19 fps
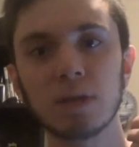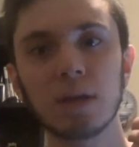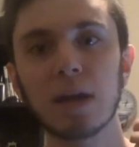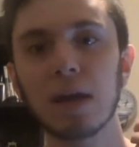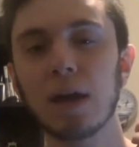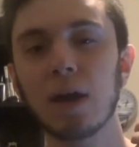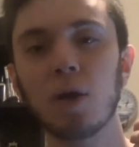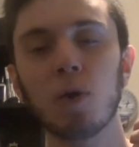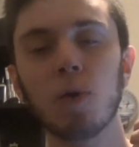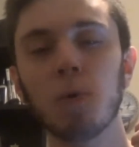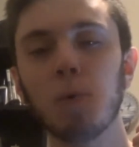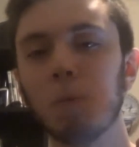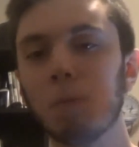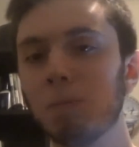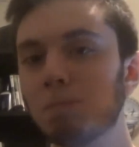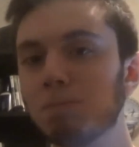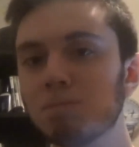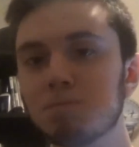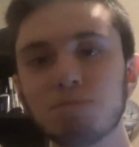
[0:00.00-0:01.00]
how
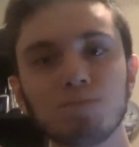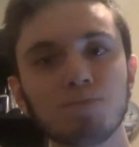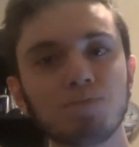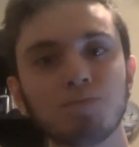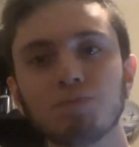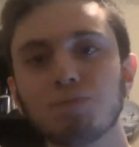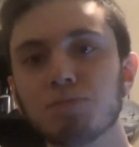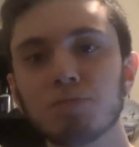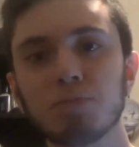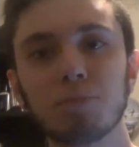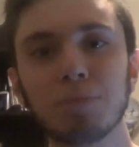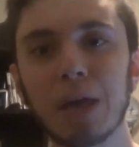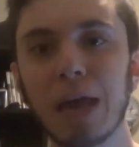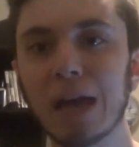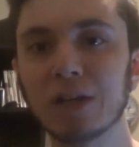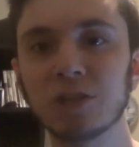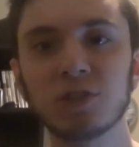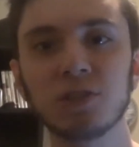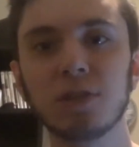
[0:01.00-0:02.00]

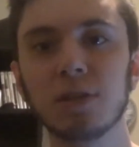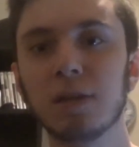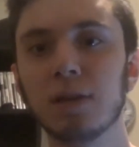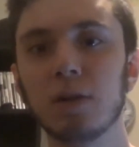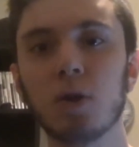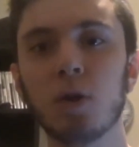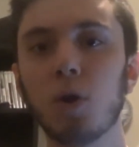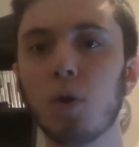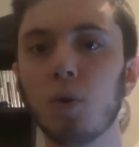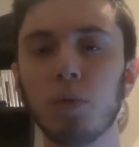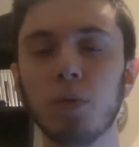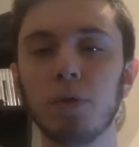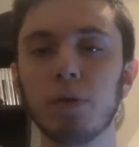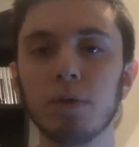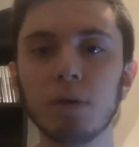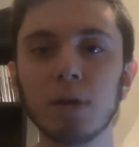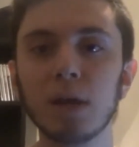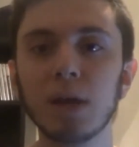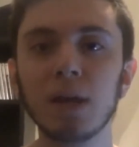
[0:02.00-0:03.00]
passionate all
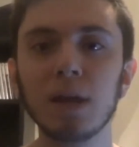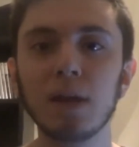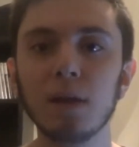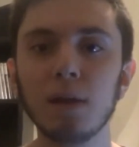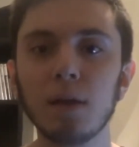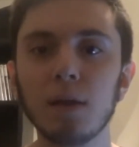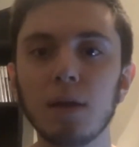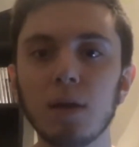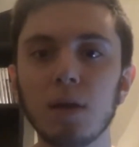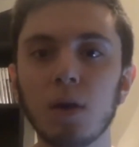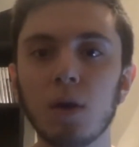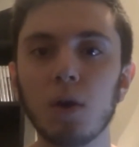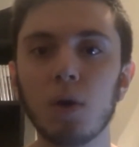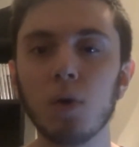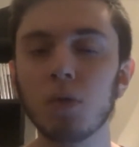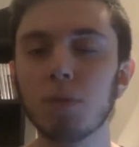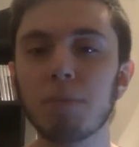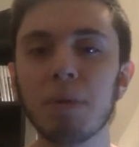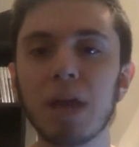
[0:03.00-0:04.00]
the
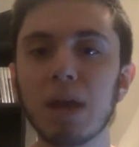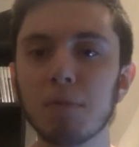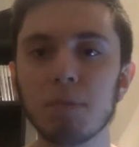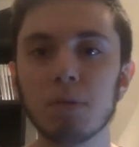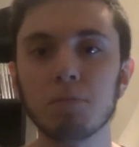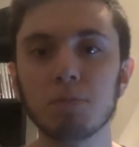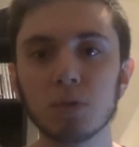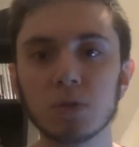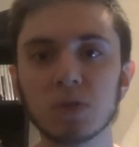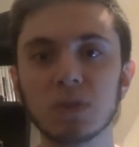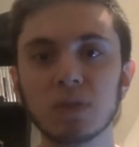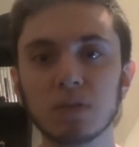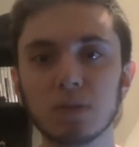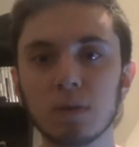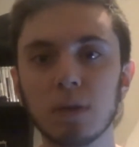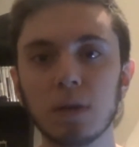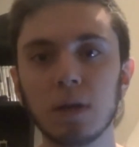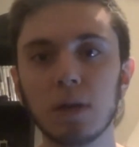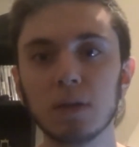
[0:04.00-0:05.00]
band
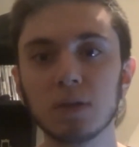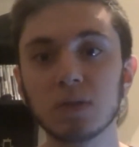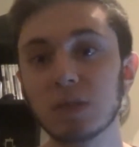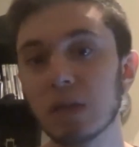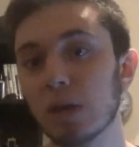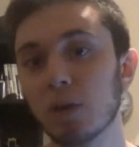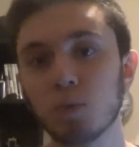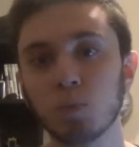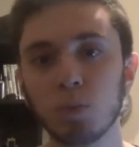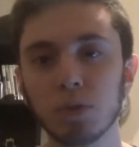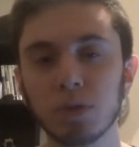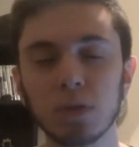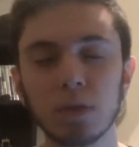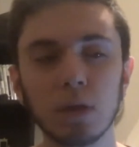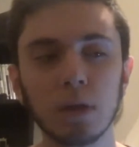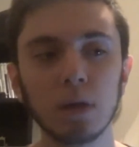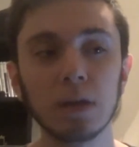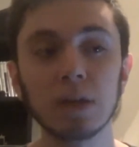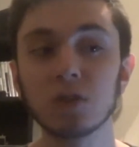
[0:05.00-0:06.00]
members sound with
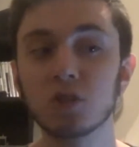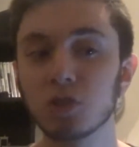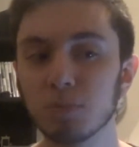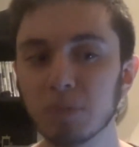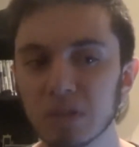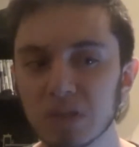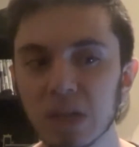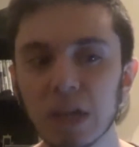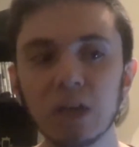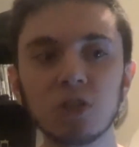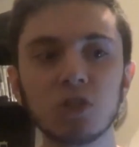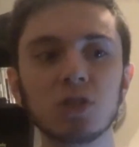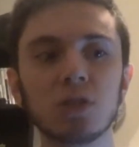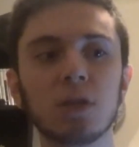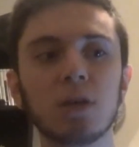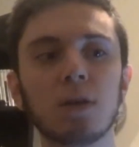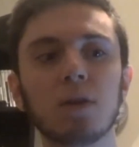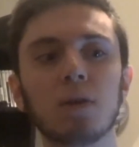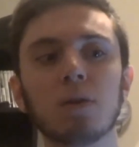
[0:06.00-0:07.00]
the
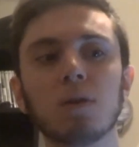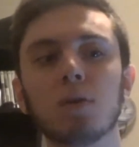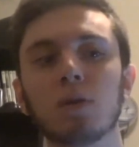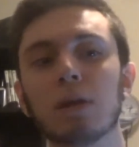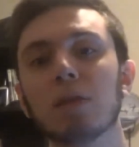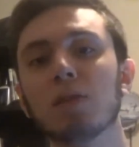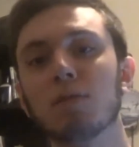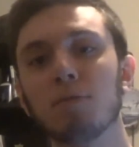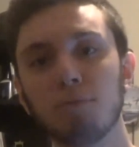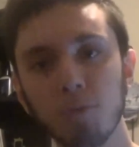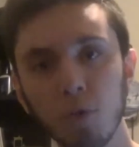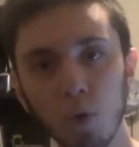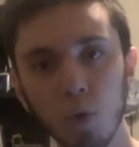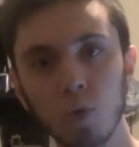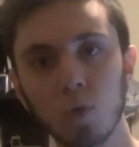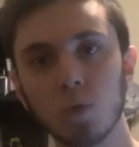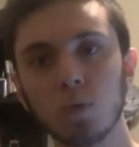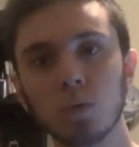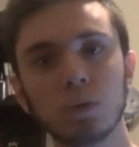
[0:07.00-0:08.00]
instrumentation and the
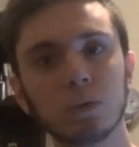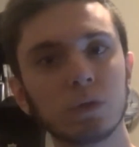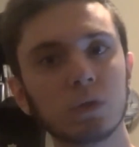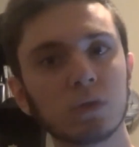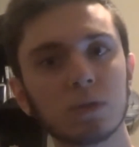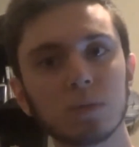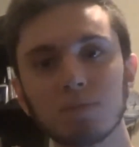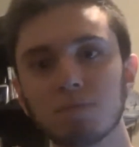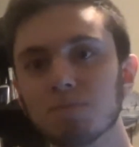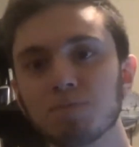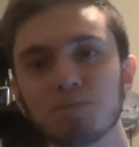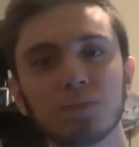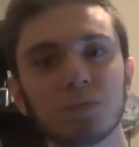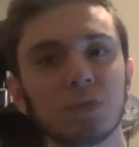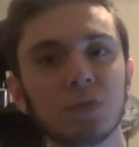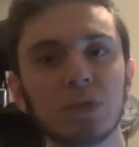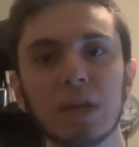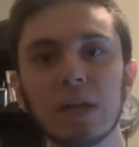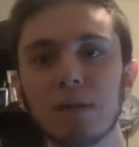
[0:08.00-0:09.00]
vocals.
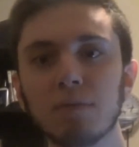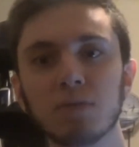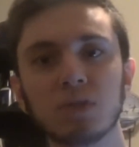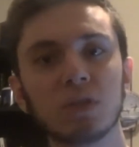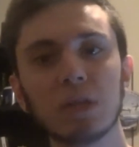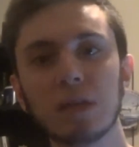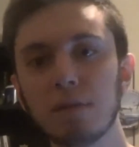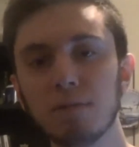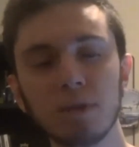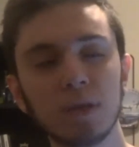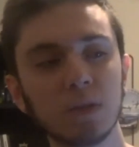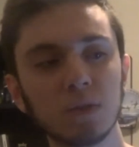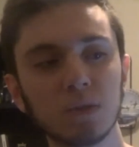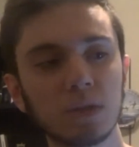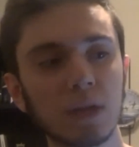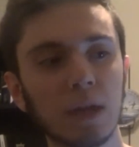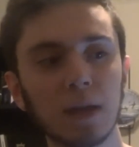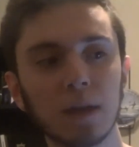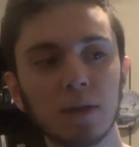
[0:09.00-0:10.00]
Dave
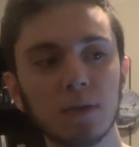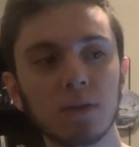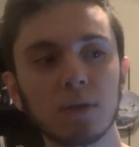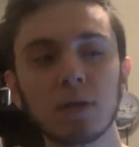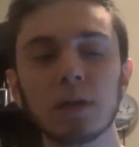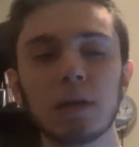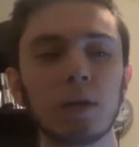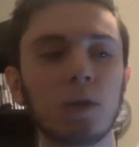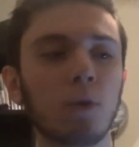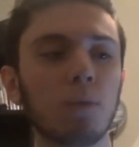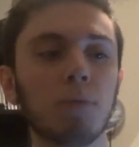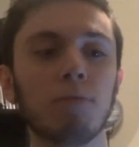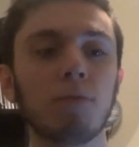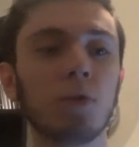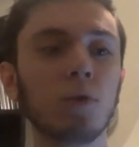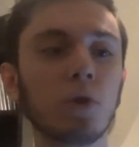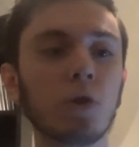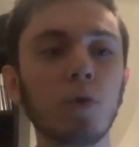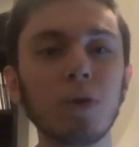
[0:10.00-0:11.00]
Stevens and Kyle
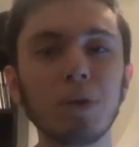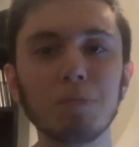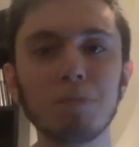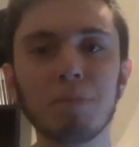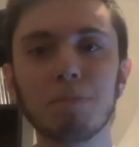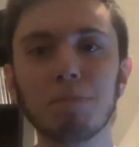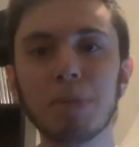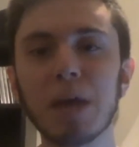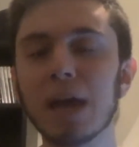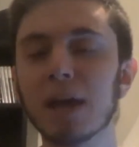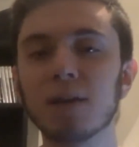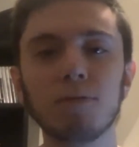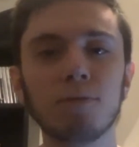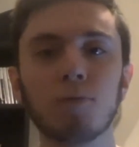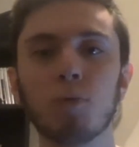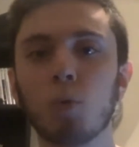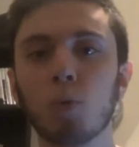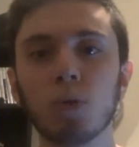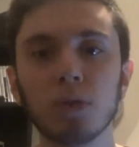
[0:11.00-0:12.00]
Pavone going back and
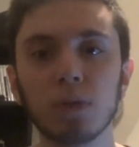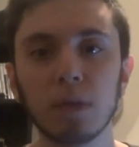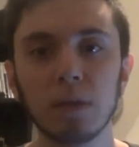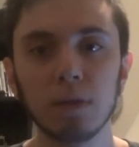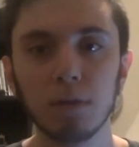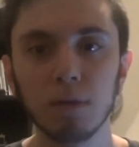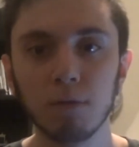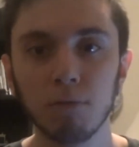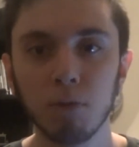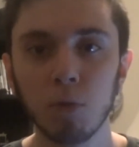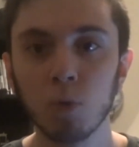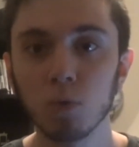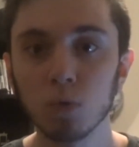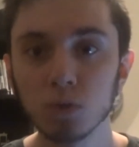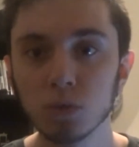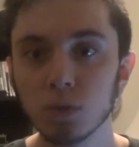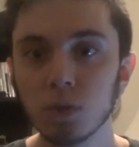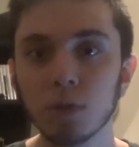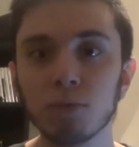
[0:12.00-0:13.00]
forth in the
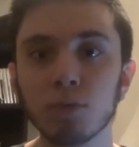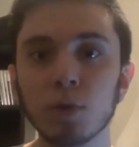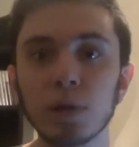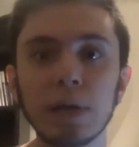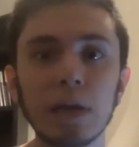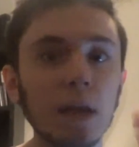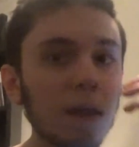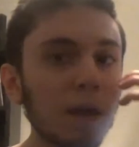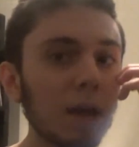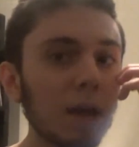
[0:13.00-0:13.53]
vocal delivery.